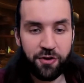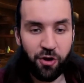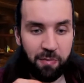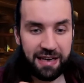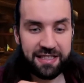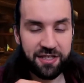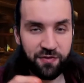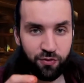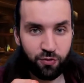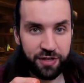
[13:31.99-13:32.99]
Your body
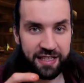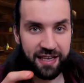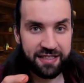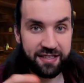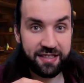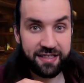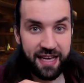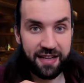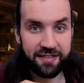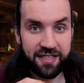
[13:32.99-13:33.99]
is fooled. It doesn't
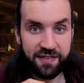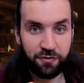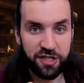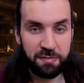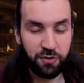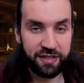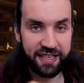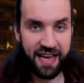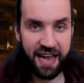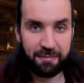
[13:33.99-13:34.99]
understand the difference between
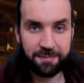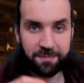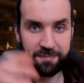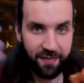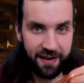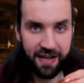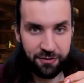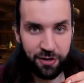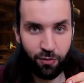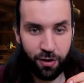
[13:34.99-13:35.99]
the game
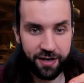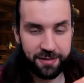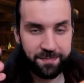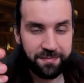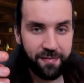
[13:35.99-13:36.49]
and real work.